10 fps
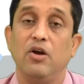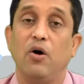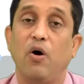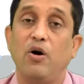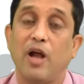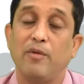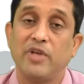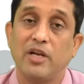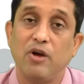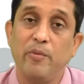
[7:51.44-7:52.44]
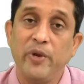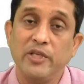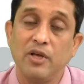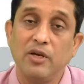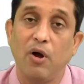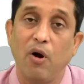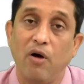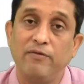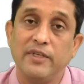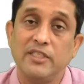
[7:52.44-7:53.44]
or after completion
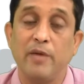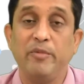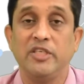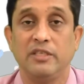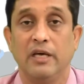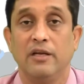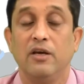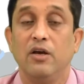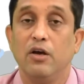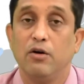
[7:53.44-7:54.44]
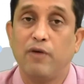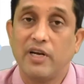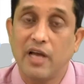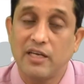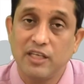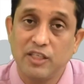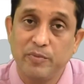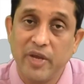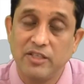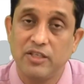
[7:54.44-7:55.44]
of a semester, what
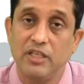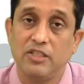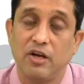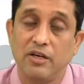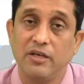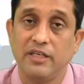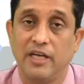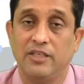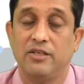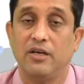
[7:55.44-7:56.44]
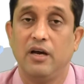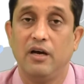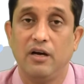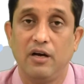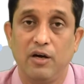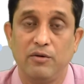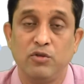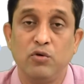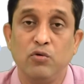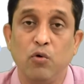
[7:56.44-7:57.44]
assessment is conducted
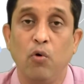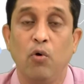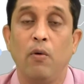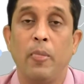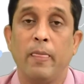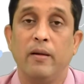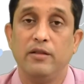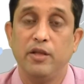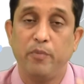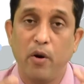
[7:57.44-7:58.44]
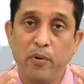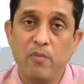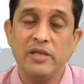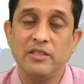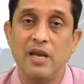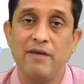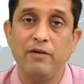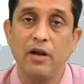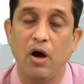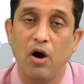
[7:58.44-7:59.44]
to know the performance
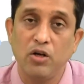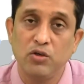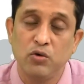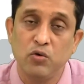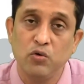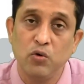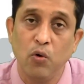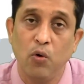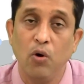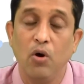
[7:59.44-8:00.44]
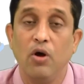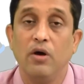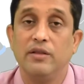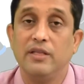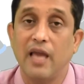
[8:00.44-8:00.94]
level, or to know the